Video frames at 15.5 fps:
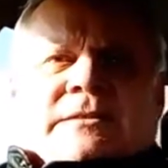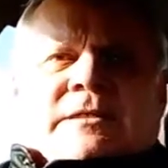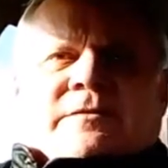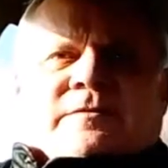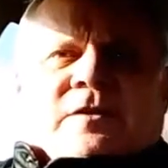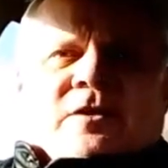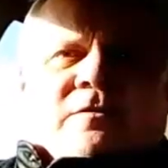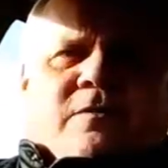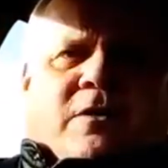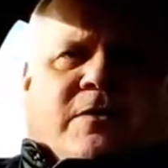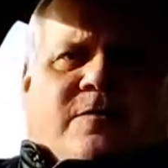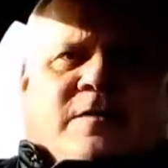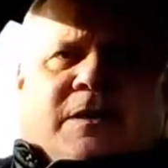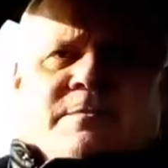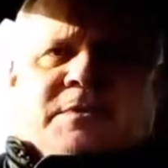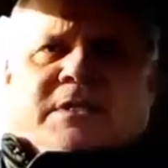They're very, very
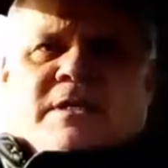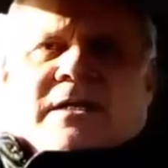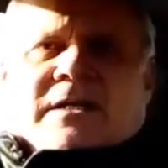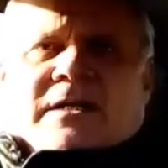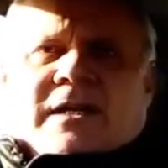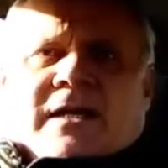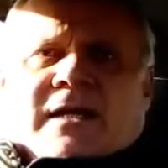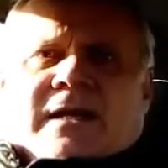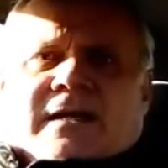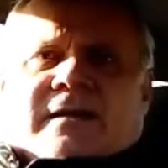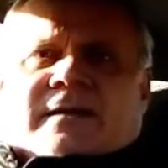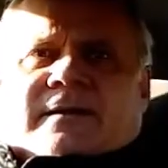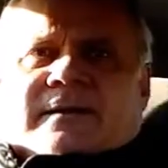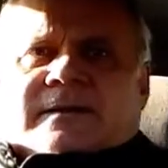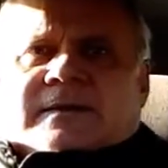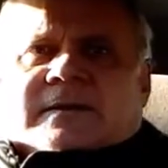flimsy indeed.
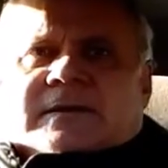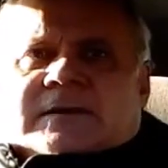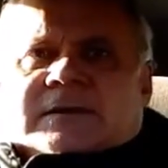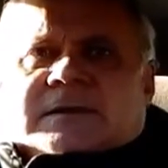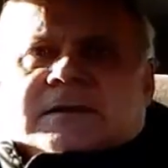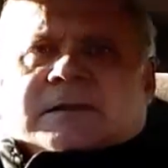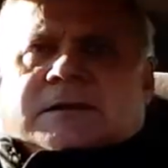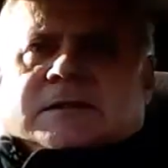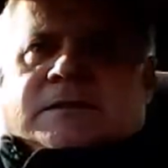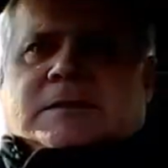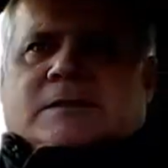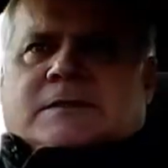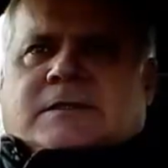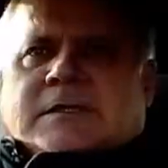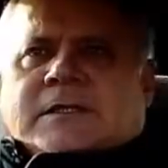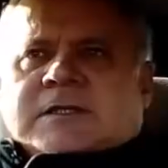
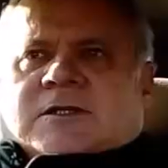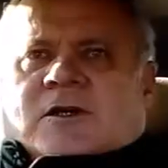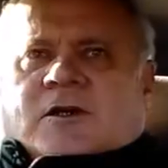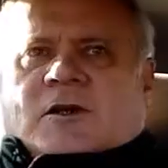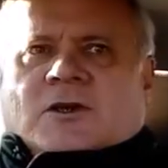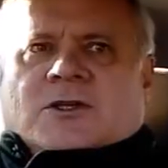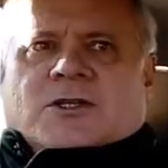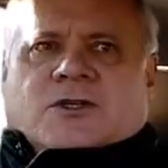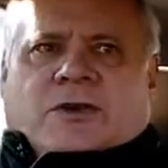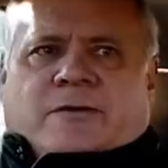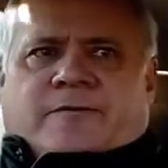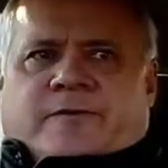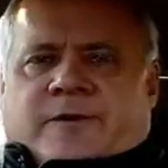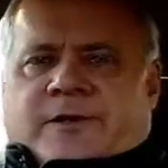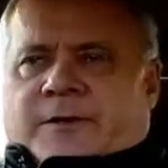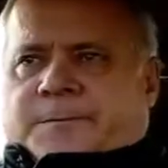So there's not a lot of
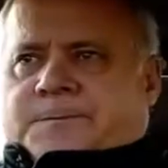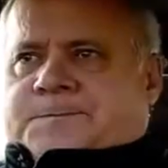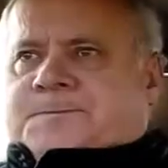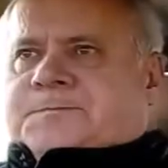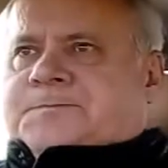strength in them.